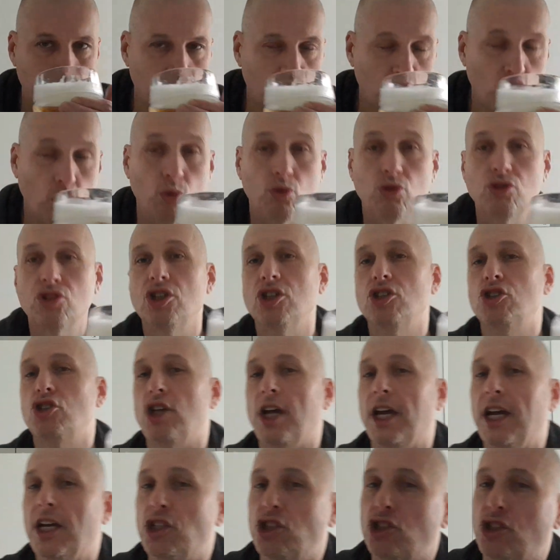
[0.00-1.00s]
No
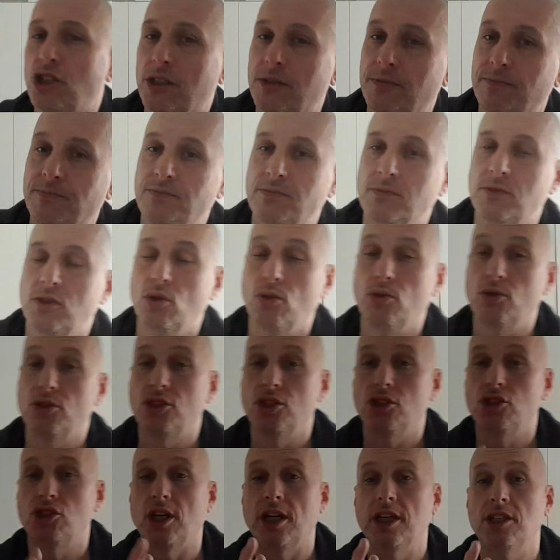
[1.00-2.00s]
suggestion
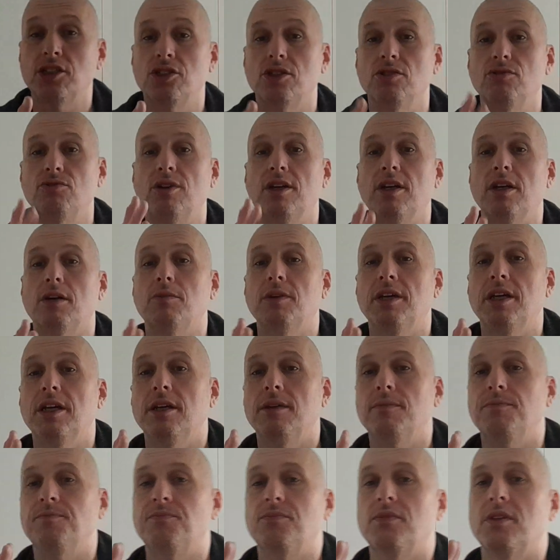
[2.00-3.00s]
right
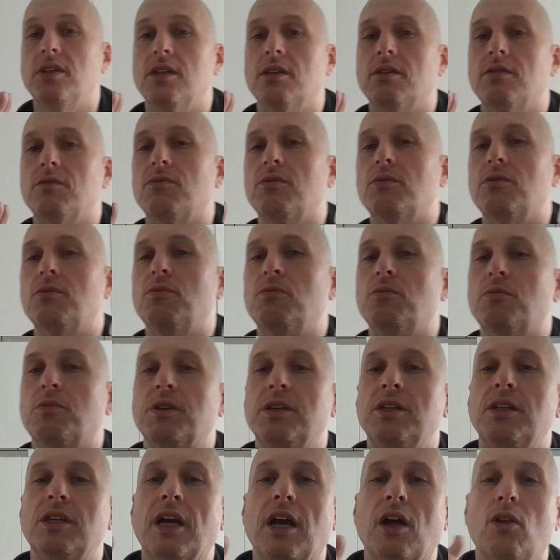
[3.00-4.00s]
away.
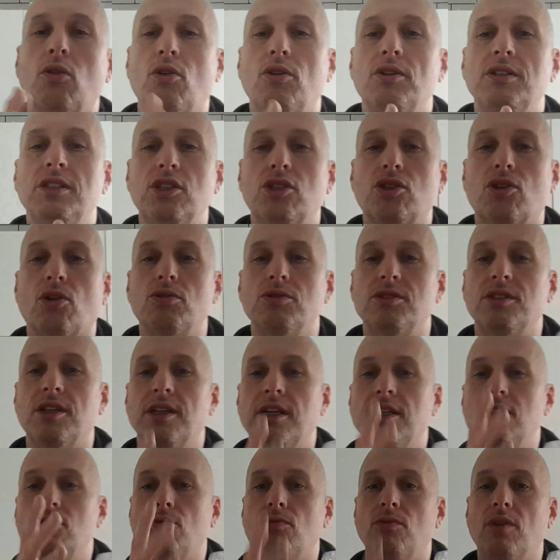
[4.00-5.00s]
You get a lot of these
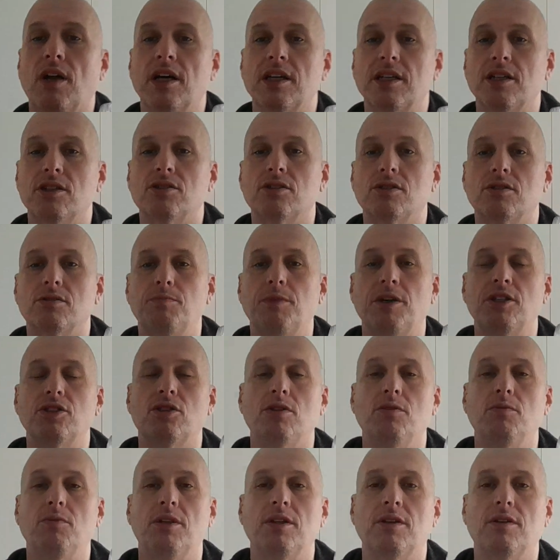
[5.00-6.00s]
continental lagers,
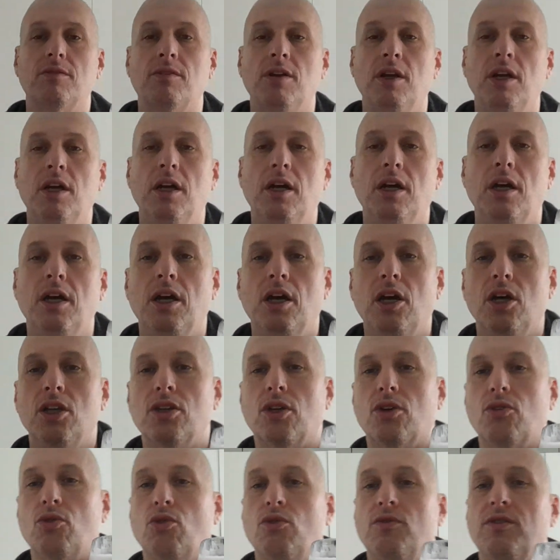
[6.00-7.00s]
especially when
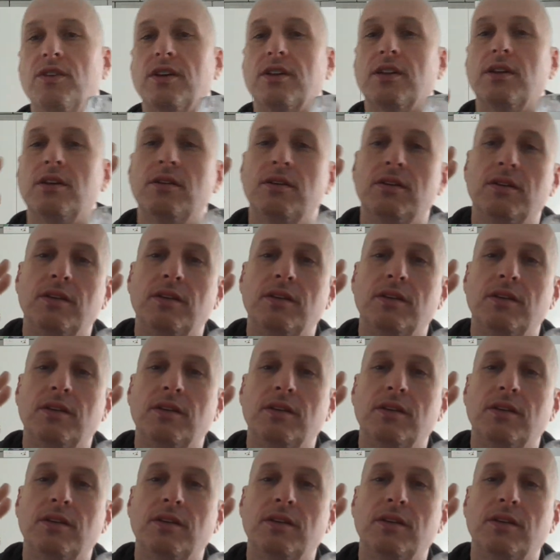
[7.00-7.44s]
they're over